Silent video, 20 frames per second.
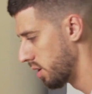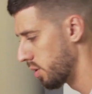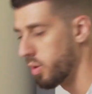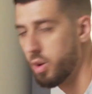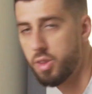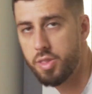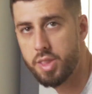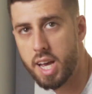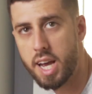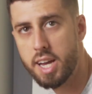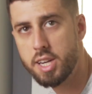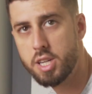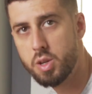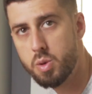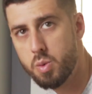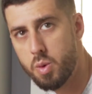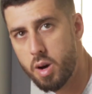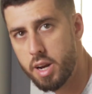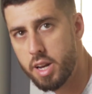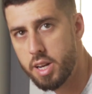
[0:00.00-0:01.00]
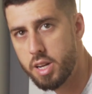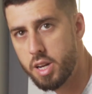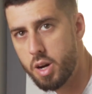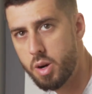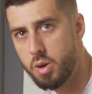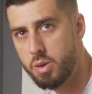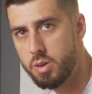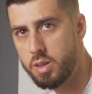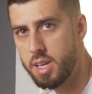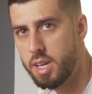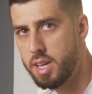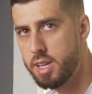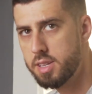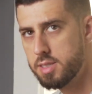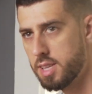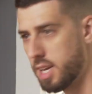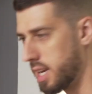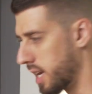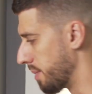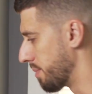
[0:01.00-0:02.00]
One thing I do wanna note
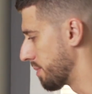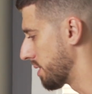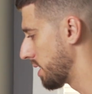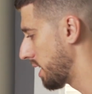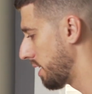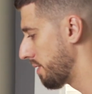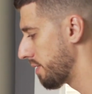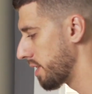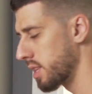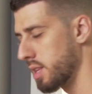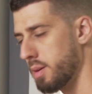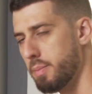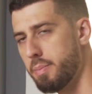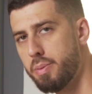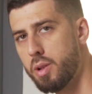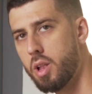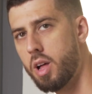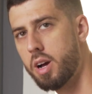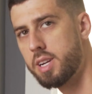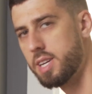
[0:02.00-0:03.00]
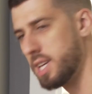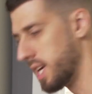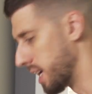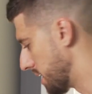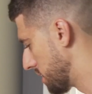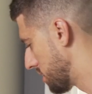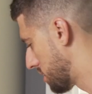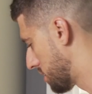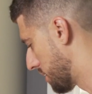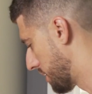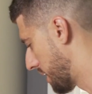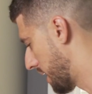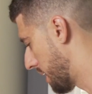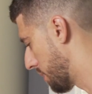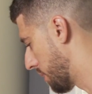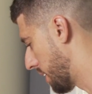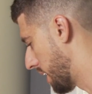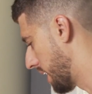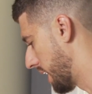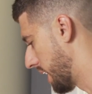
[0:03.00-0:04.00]
is that I'm leaving them plugged in so
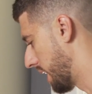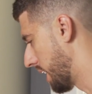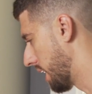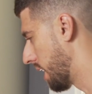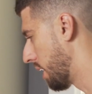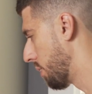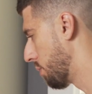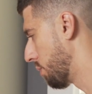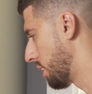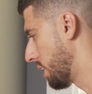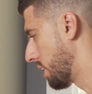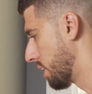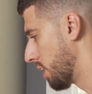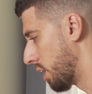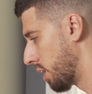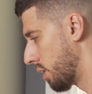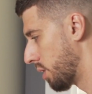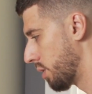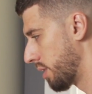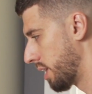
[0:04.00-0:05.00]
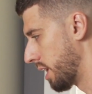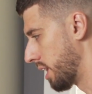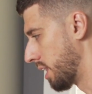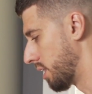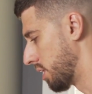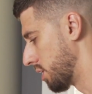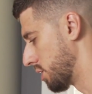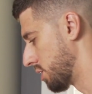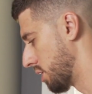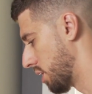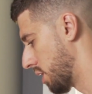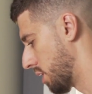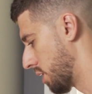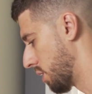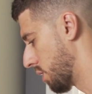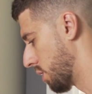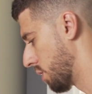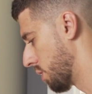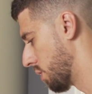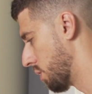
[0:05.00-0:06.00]
that way we know that there's
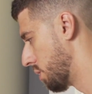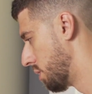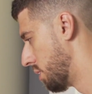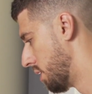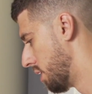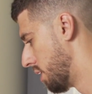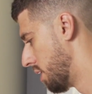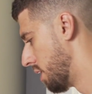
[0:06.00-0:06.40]
no